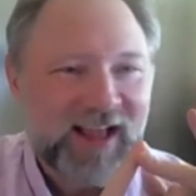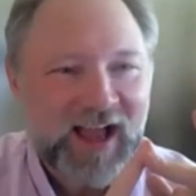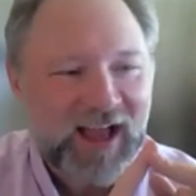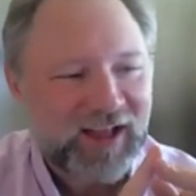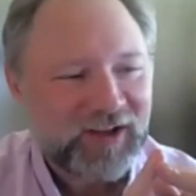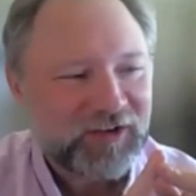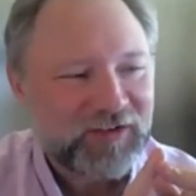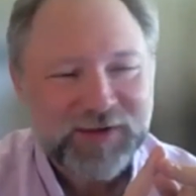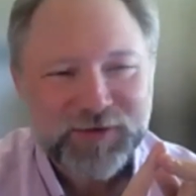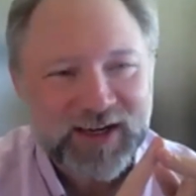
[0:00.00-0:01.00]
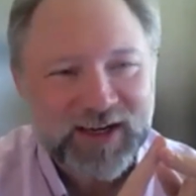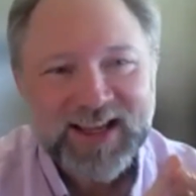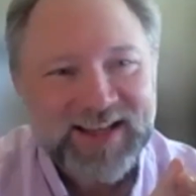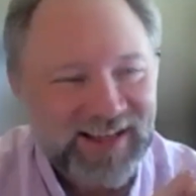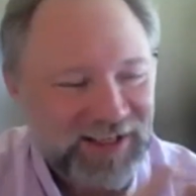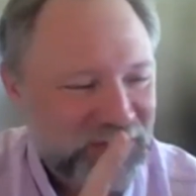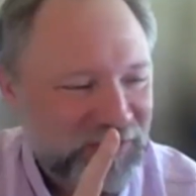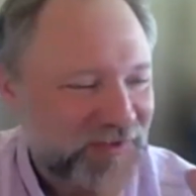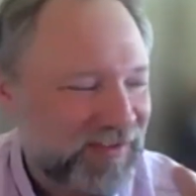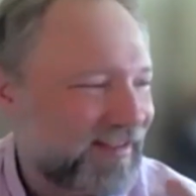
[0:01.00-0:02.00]
uh, liver, kidney
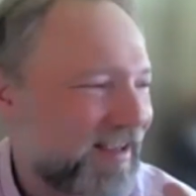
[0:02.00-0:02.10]
issues.